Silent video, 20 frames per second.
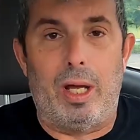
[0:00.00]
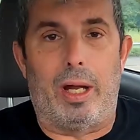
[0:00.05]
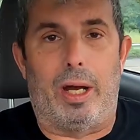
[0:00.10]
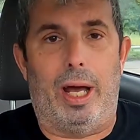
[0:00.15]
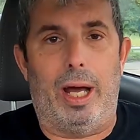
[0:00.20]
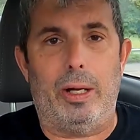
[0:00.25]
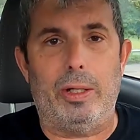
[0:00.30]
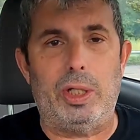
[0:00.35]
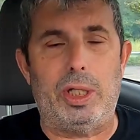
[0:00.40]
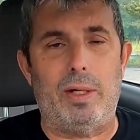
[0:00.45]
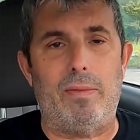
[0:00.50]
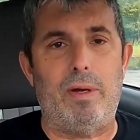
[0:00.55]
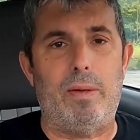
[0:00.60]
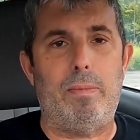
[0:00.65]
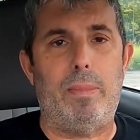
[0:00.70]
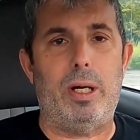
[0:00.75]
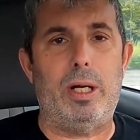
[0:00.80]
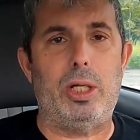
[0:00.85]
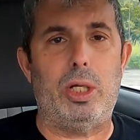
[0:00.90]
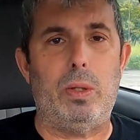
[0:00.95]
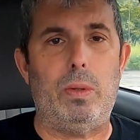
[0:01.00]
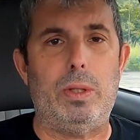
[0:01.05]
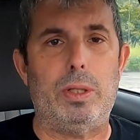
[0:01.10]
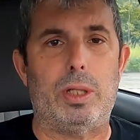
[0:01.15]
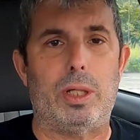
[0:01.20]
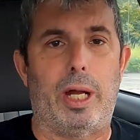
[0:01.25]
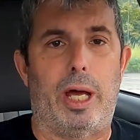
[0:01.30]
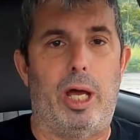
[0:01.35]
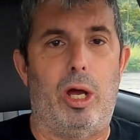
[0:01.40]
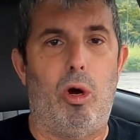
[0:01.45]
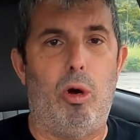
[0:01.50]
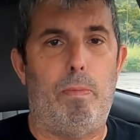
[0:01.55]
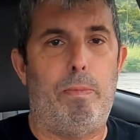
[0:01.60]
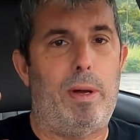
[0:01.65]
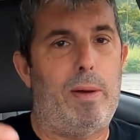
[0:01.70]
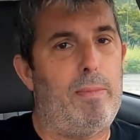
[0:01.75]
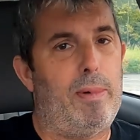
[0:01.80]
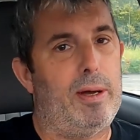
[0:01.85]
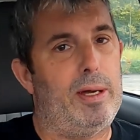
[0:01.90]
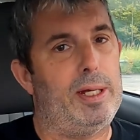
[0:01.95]
Now, how's everybody doing today? Hope
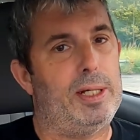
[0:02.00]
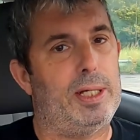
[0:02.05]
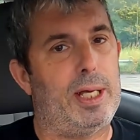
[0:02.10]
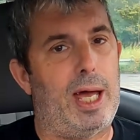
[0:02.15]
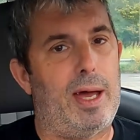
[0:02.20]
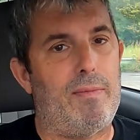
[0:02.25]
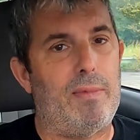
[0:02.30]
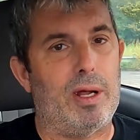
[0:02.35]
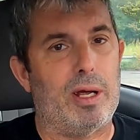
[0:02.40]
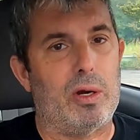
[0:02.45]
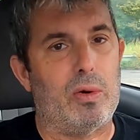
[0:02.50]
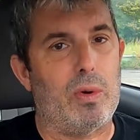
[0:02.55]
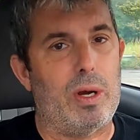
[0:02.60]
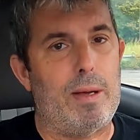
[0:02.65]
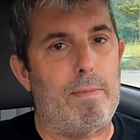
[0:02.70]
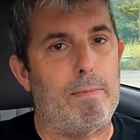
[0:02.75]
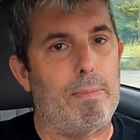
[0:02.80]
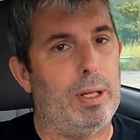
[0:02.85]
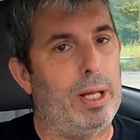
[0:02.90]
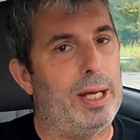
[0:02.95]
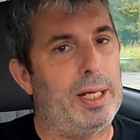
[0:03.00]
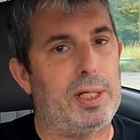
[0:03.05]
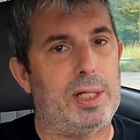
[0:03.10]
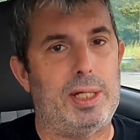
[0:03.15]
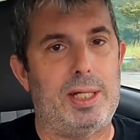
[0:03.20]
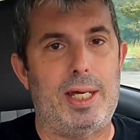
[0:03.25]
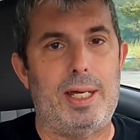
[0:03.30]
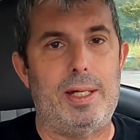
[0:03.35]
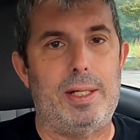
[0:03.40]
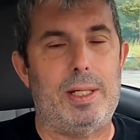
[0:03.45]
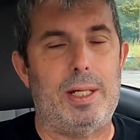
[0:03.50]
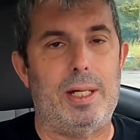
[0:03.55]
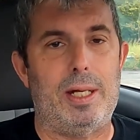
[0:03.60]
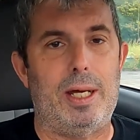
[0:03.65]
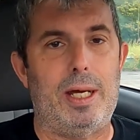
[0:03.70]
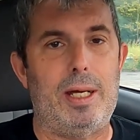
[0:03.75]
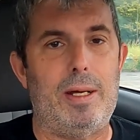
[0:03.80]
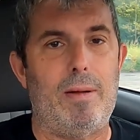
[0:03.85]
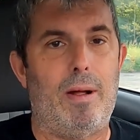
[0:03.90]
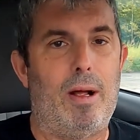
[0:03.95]
everybody's having a great, blessed day
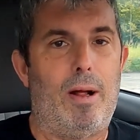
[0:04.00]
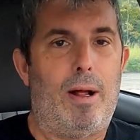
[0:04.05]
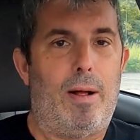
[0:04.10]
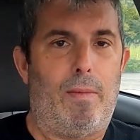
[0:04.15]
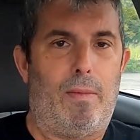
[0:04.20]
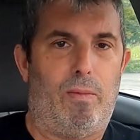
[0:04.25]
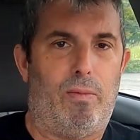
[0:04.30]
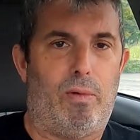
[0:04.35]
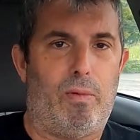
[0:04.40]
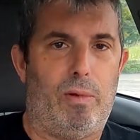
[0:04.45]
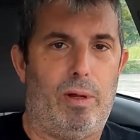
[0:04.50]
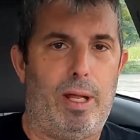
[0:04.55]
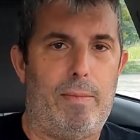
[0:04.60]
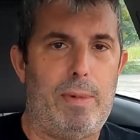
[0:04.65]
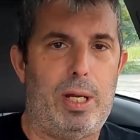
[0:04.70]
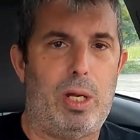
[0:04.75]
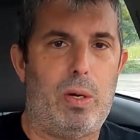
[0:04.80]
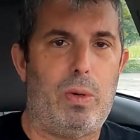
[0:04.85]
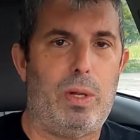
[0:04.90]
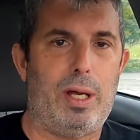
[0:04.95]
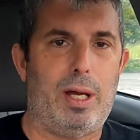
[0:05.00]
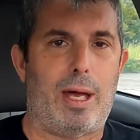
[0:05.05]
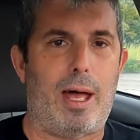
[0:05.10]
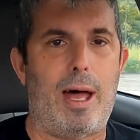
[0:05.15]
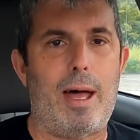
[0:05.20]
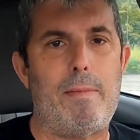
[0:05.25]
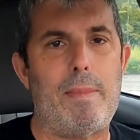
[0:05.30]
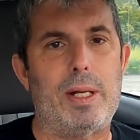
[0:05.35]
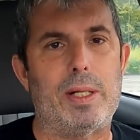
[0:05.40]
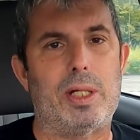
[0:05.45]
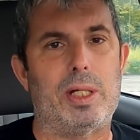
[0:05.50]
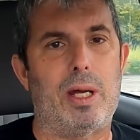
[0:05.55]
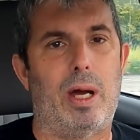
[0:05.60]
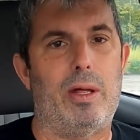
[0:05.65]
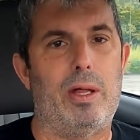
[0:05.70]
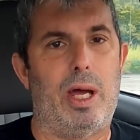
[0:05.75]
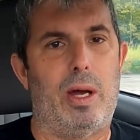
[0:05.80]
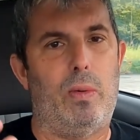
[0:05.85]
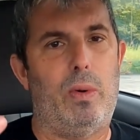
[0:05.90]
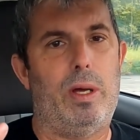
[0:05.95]
today. Let me know in the comments
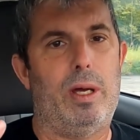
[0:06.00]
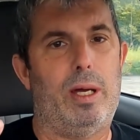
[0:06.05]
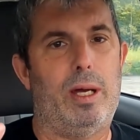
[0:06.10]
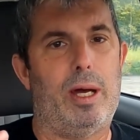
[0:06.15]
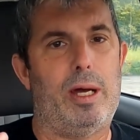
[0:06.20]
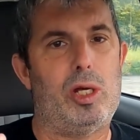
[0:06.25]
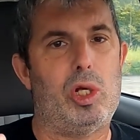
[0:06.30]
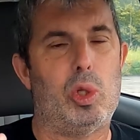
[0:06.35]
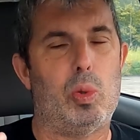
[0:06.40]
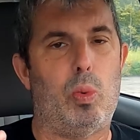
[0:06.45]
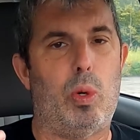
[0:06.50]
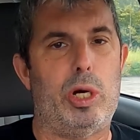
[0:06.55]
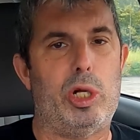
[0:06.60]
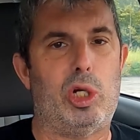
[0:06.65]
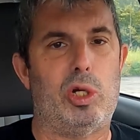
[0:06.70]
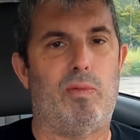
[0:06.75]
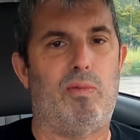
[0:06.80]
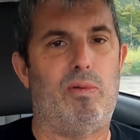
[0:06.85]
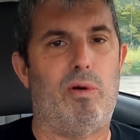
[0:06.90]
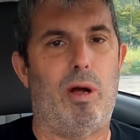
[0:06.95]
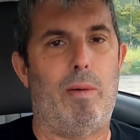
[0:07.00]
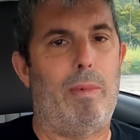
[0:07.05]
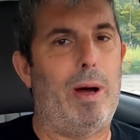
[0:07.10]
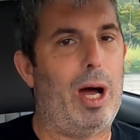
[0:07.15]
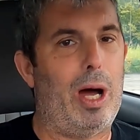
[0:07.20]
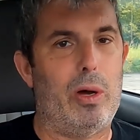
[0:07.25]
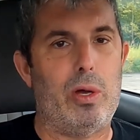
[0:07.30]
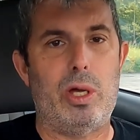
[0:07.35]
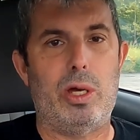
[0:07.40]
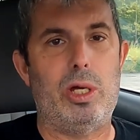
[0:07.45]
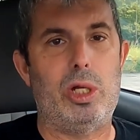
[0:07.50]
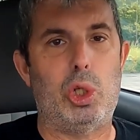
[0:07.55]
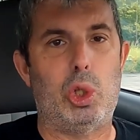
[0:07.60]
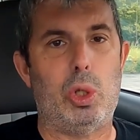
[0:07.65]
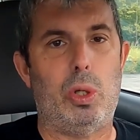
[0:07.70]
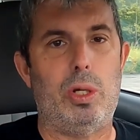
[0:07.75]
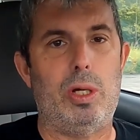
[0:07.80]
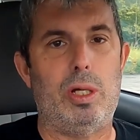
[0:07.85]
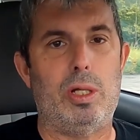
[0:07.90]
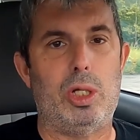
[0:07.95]
down there where you guys are watching from. How are you
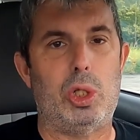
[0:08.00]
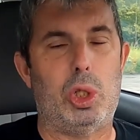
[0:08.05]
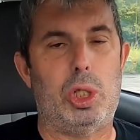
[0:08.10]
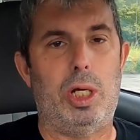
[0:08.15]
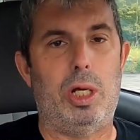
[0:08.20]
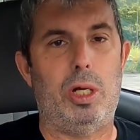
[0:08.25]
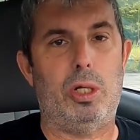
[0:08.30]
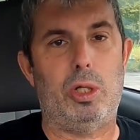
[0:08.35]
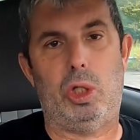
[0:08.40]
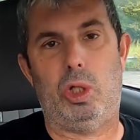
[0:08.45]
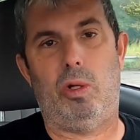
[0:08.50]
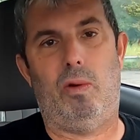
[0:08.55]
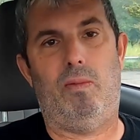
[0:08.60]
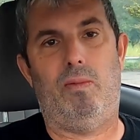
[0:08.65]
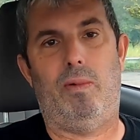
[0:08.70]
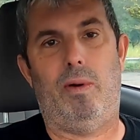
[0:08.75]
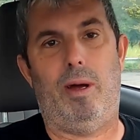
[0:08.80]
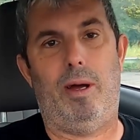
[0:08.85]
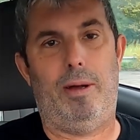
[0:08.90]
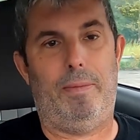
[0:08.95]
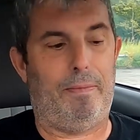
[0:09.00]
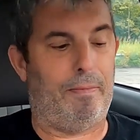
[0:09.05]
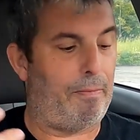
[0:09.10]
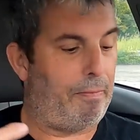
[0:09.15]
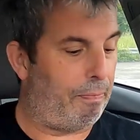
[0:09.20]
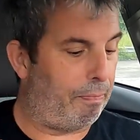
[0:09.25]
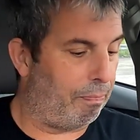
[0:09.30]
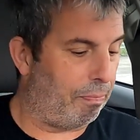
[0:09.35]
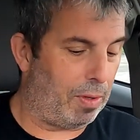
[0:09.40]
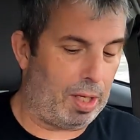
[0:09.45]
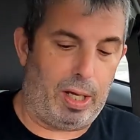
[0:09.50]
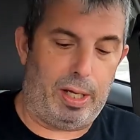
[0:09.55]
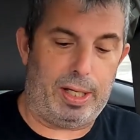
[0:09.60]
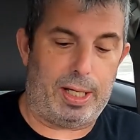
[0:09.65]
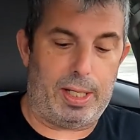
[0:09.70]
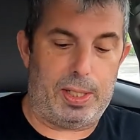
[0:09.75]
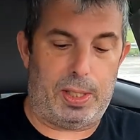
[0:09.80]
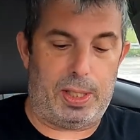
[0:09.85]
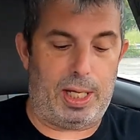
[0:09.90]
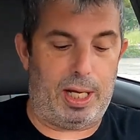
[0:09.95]
enjoying the channel so far? Like
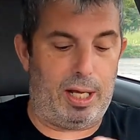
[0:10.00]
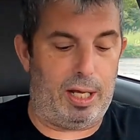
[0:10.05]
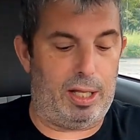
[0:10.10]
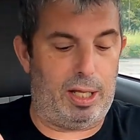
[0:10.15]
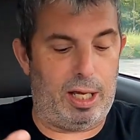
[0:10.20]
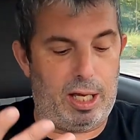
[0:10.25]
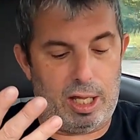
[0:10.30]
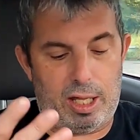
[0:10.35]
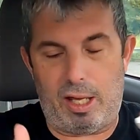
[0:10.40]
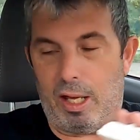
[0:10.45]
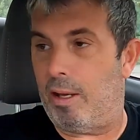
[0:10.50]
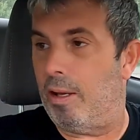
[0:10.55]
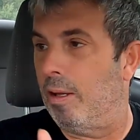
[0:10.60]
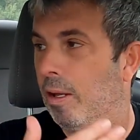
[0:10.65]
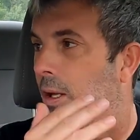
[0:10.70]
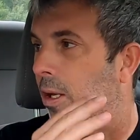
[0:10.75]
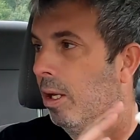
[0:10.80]
I said on the other